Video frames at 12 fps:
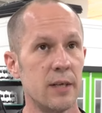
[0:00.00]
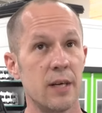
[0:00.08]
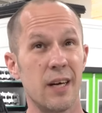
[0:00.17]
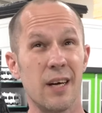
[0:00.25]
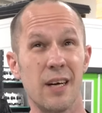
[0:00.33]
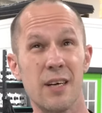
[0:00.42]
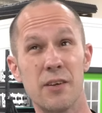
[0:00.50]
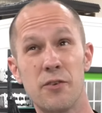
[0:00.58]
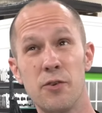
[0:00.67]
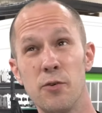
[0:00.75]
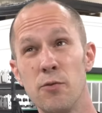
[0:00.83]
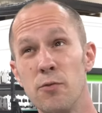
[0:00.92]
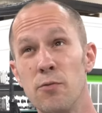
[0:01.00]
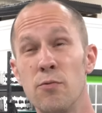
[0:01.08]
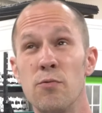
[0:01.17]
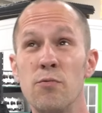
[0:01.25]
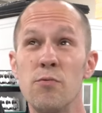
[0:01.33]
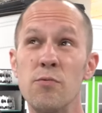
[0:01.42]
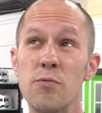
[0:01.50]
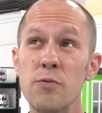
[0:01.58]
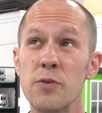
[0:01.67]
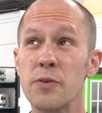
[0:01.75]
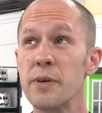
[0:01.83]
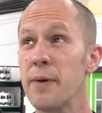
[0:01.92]
uh, two,
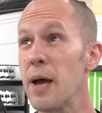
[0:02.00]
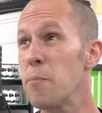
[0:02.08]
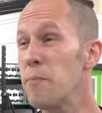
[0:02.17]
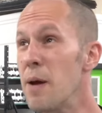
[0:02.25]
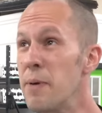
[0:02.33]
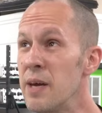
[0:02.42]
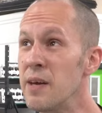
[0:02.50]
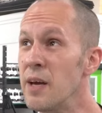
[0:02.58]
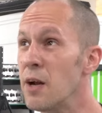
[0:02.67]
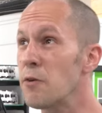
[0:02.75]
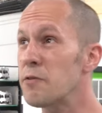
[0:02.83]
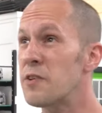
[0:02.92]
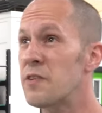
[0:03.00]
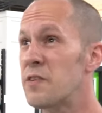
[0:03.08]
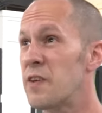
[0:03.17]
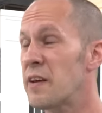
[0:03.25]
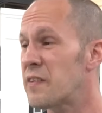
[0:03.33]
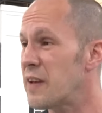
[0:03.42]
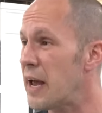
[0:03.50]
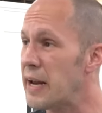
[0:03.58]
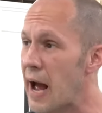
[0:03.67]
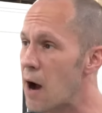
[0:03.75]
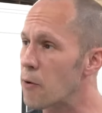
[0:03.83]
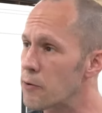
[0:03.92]
three, maybe you know six to eight
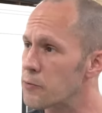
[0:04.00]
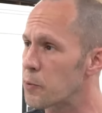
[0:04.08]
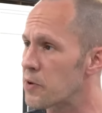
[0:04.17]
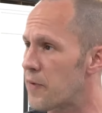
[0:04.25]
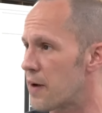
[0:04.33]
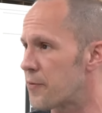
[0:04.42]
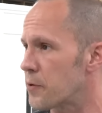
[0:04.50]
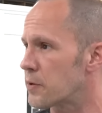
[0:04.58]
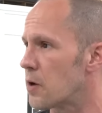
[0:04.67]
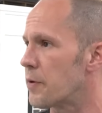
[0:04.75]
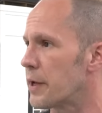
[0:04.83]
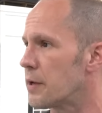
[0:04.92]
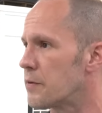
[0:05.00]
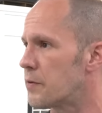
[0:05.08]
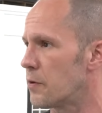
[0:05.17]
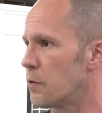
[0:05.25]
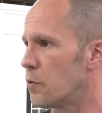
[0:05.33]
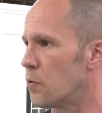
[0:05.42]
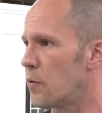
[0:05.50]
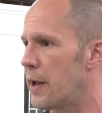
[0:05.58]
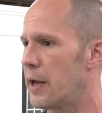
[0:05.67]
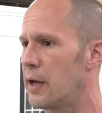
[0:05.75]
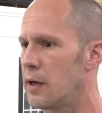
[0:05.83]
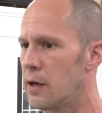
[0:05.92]
hours worth of effort going into
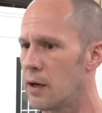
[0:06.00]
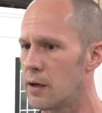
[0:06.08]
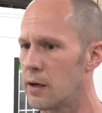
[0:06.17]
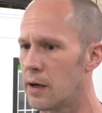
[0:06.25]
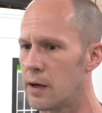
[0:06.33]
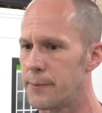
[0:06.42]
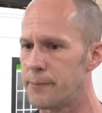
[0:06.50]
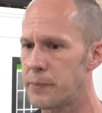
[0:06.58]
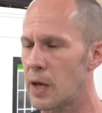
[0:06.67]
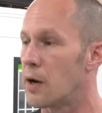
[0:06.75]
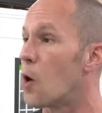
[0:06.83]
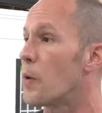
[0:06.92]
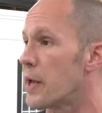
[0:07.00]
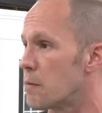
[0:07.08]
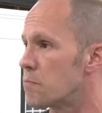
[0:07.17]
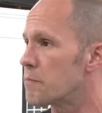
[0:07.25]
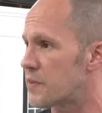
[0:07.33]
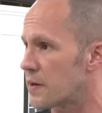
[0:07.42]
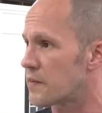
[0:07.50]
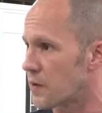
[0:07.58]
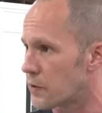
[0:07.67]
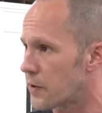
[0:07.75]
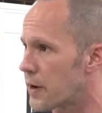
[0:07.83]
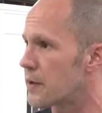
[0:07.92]
a uh, uh, an OEM set yep. of
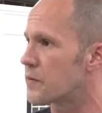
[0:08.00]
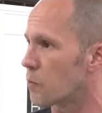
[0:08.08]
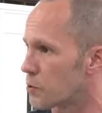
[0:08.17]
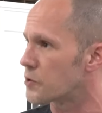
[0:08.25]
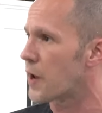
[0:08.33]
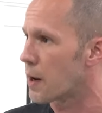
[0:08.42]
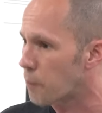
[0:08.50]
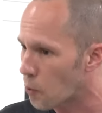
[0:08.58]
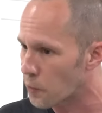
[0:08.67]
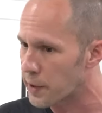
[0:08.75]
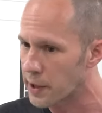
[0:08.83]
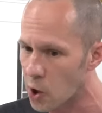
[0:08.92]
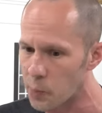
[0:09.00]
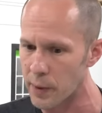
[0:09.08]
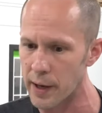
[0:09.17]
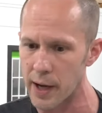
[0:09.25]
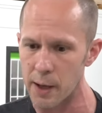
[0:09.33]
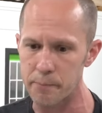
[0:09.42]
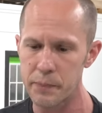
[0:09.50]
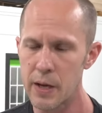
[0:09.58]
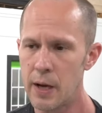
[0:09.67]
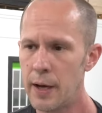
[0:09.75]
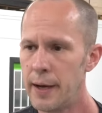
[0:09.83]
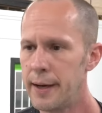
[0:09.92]
cylinder heads that we're just kind of porting and opening up.
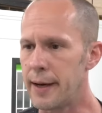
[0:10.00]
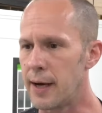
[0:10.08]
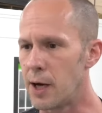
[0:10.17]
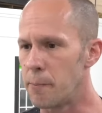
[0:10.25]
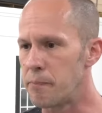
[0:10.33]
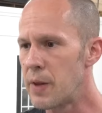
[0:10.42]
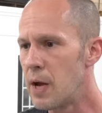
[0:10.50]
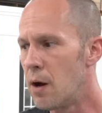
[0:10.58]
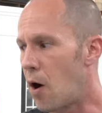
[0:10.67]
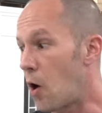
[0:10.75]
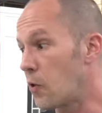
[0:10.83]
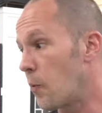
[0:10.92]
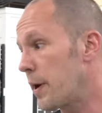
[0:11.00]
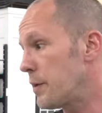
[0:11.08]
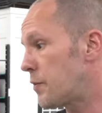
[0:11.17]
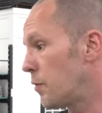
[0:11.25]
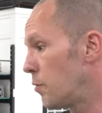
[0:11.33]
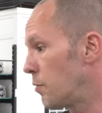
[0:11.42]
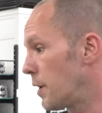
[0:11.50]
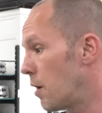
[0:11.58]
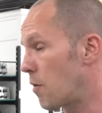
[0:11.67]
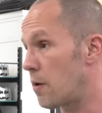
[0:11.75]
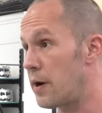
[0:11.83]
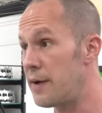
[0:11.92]
Yep. Um, all the way to you
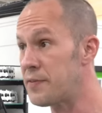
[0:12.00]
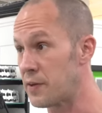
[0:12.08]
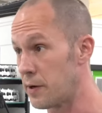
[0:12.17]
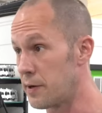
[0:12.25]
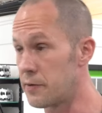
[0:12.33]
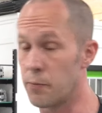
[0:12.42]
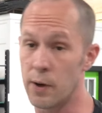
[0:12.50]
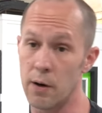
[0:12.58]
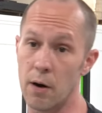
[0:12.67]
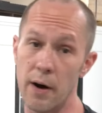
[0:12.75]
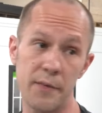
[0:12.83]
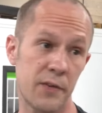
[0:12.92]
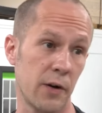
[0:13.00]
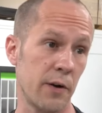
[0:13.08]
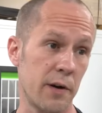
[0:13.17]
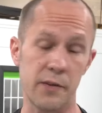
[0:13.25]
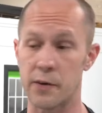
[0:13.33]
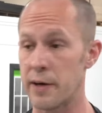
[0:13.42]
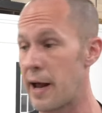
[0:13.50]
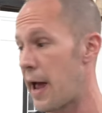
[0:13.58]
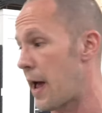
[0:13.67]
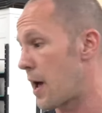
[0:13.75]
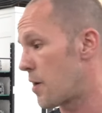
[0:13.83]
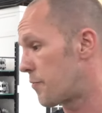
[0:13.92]
know our F series, where our F series are going to
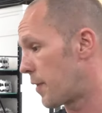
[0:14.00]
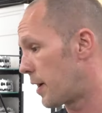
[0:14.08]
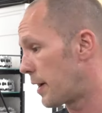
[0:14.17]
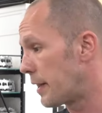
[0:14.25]
have uh,